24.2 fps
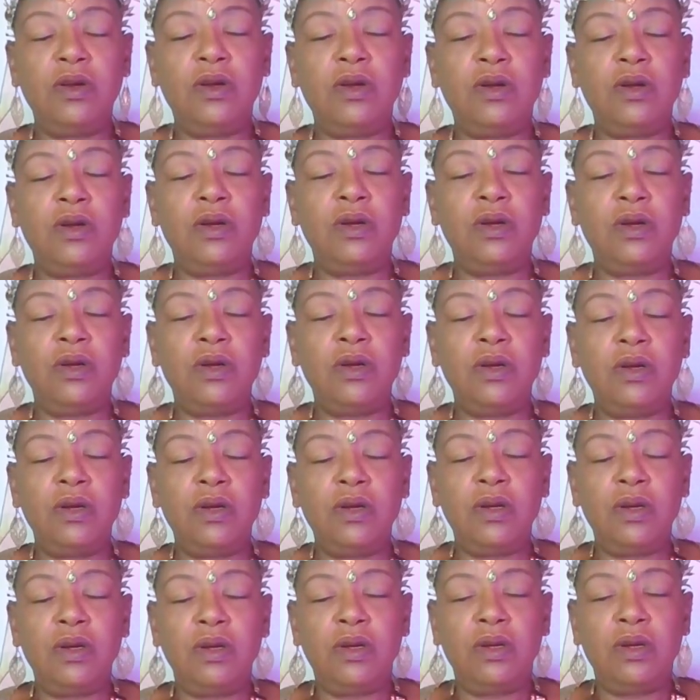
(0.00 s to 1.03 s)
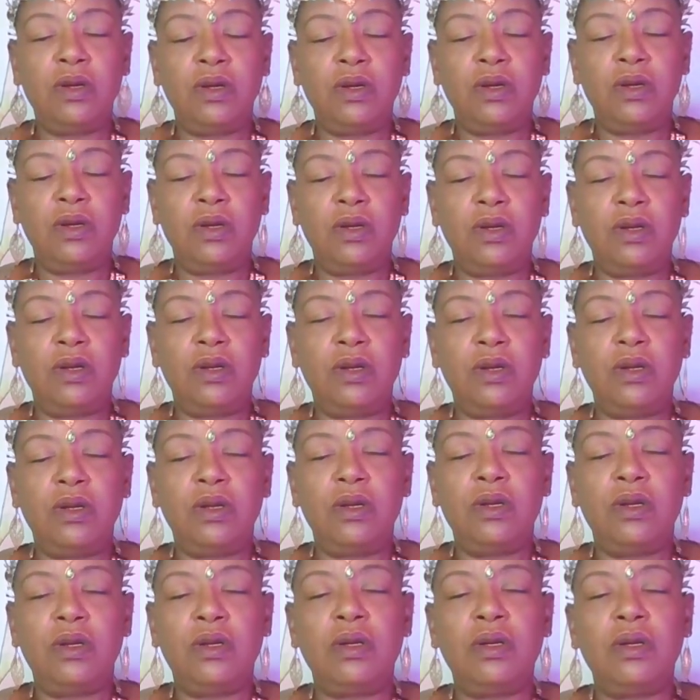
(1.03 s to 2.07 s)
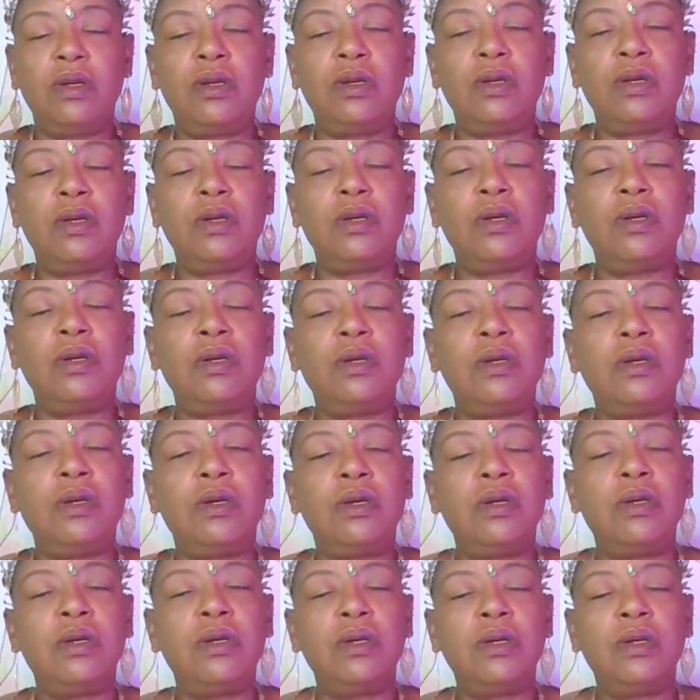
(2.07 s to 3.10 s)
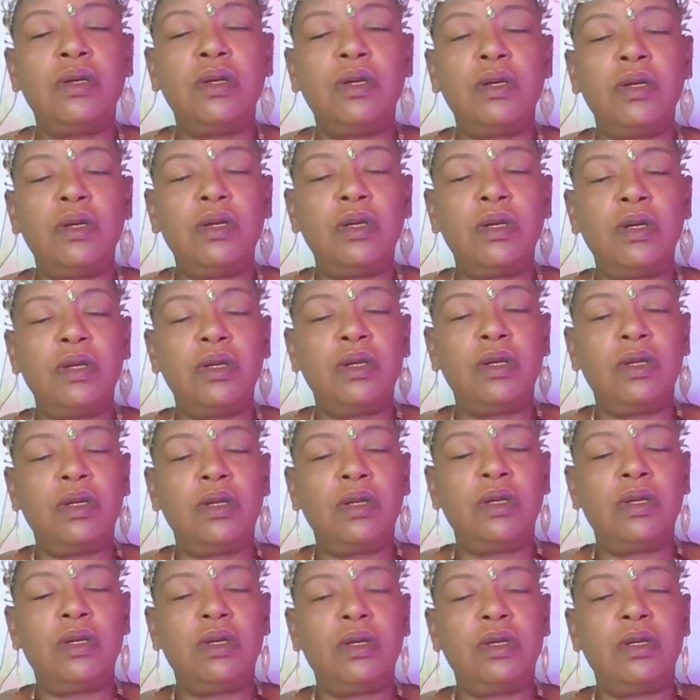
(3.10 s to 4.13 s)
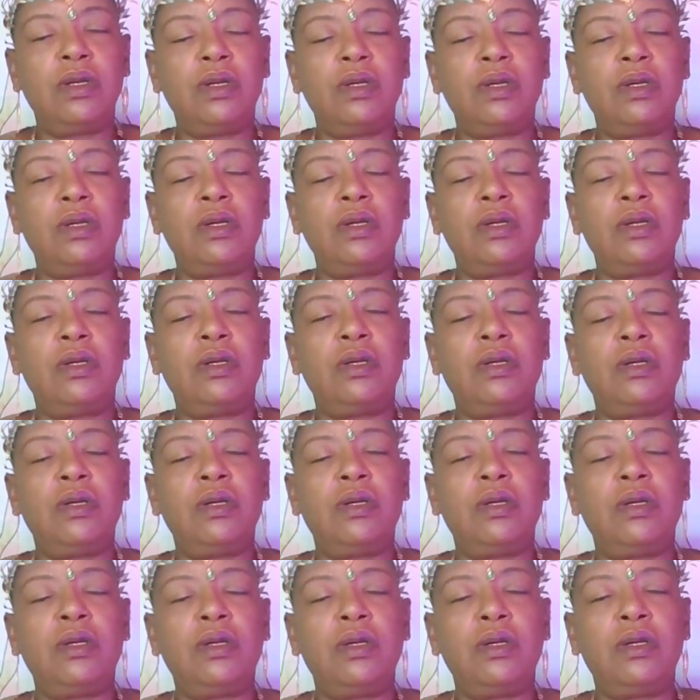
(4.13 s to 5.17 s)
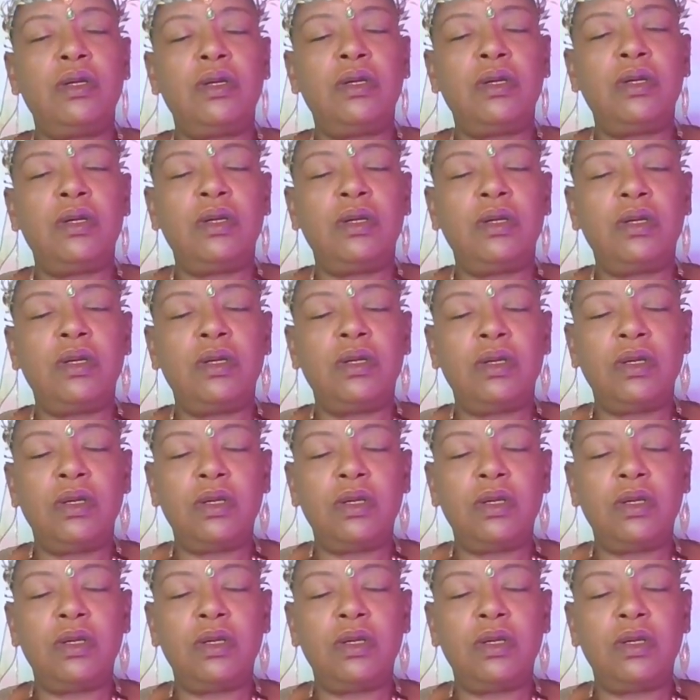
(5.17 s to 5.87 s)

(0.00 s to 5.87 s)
No one is speaking in this clip.